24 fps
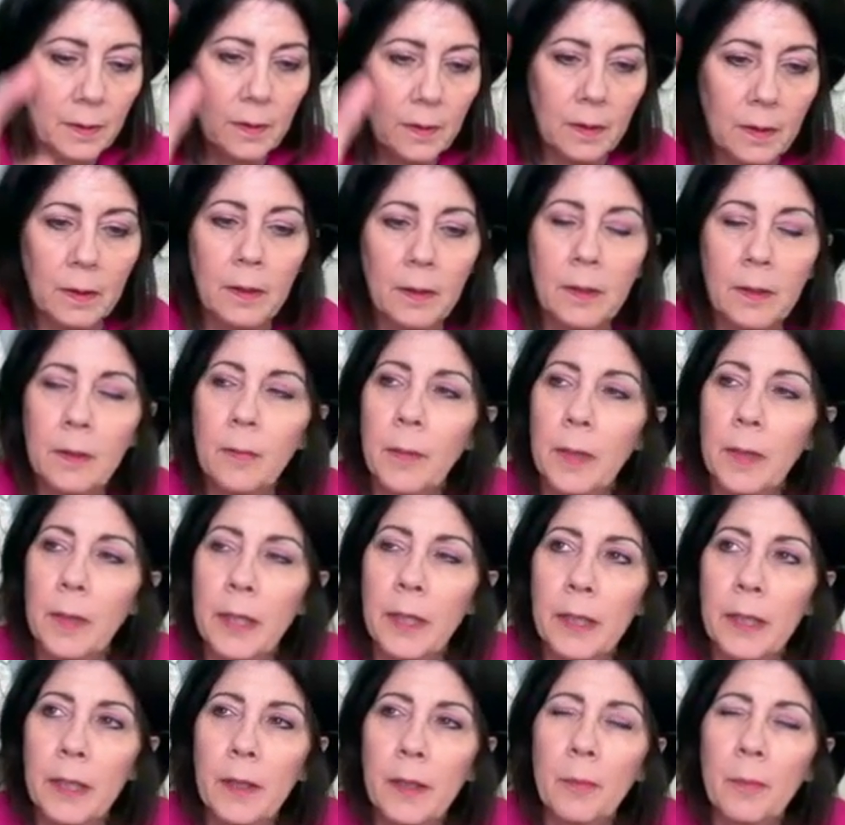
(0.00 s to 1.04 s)
Um,
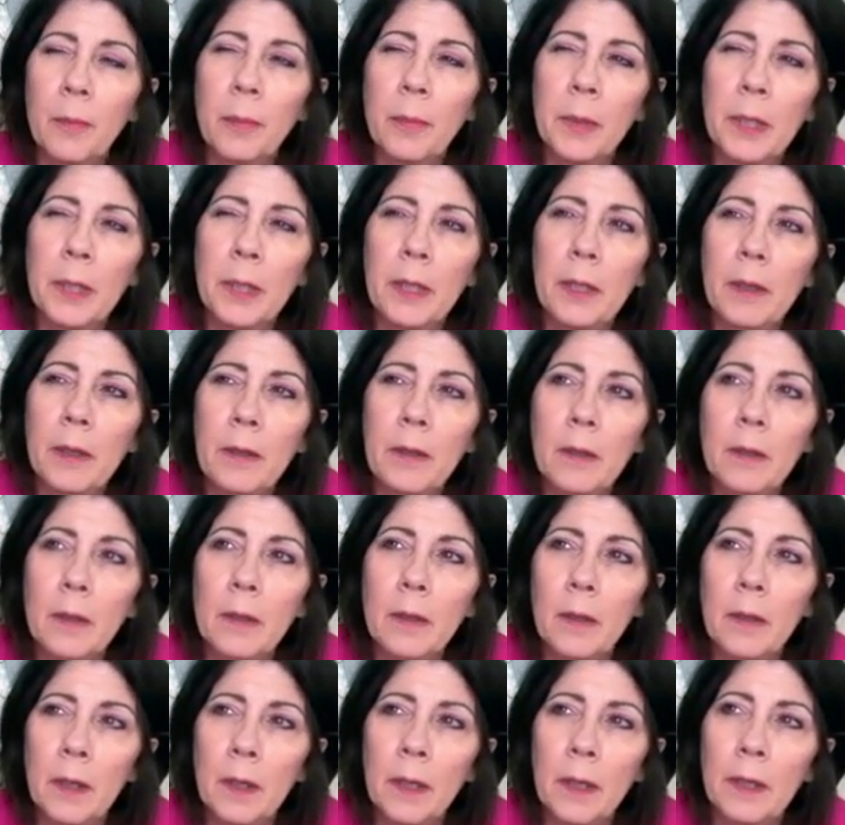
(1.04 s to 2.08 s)
a, B,
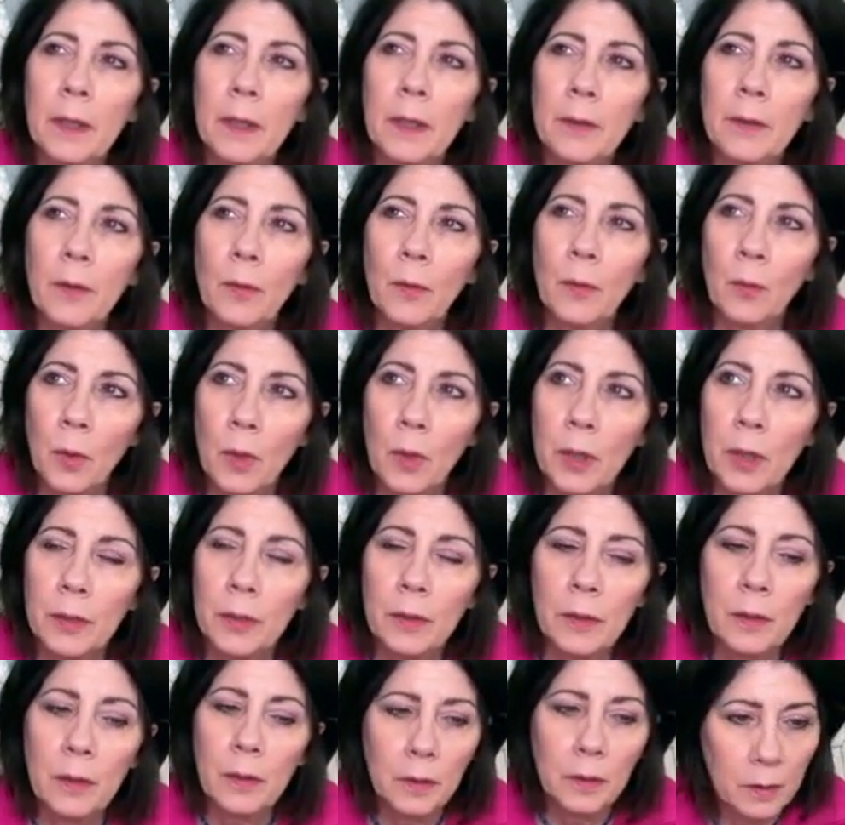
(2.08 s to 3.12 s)
odd,
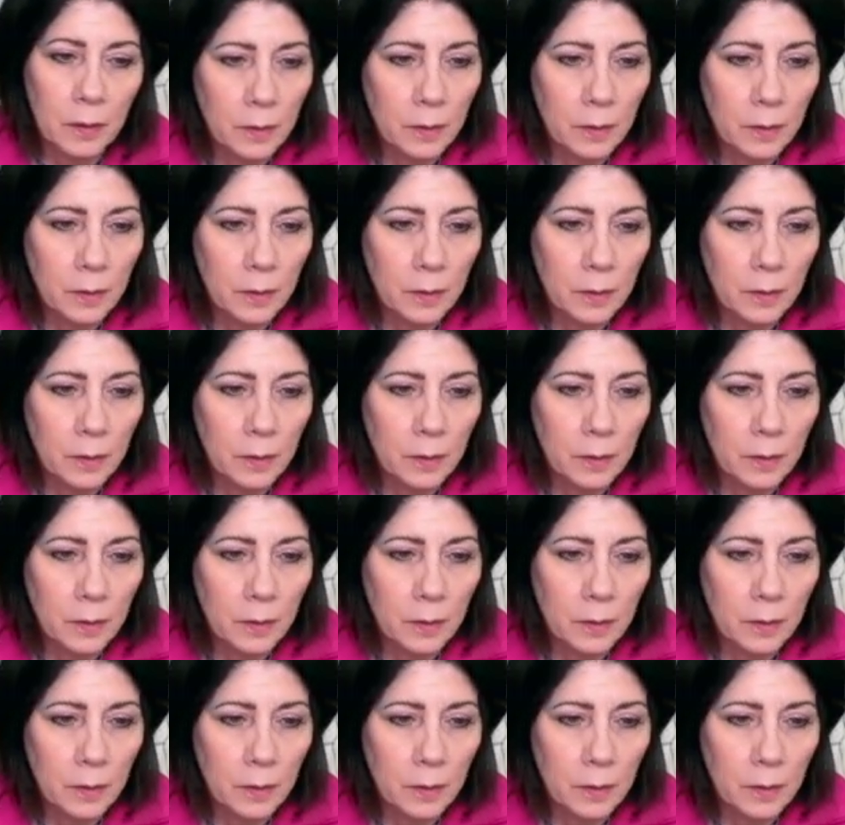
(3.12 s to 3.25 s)
one.